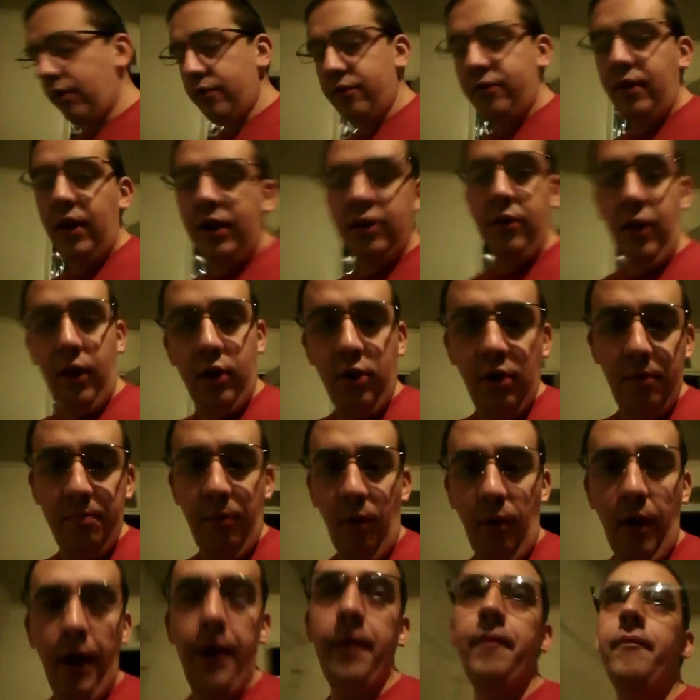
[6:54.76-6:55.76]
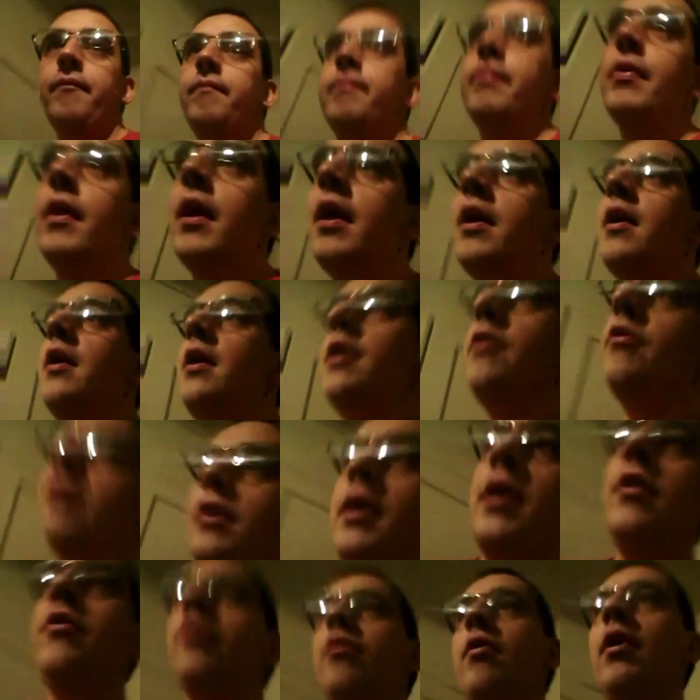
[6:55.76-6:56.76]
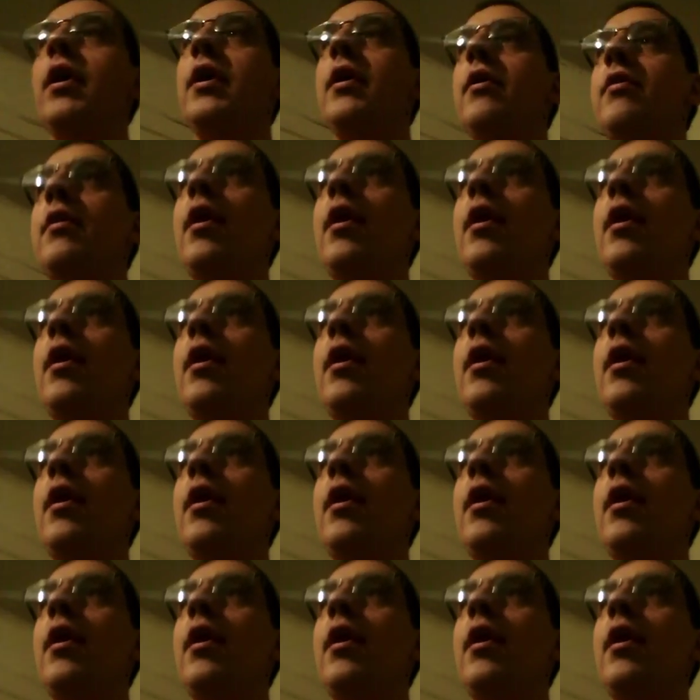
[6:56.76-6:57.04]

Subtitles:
Rollins said, he's like, good boy. So he gets in the ring.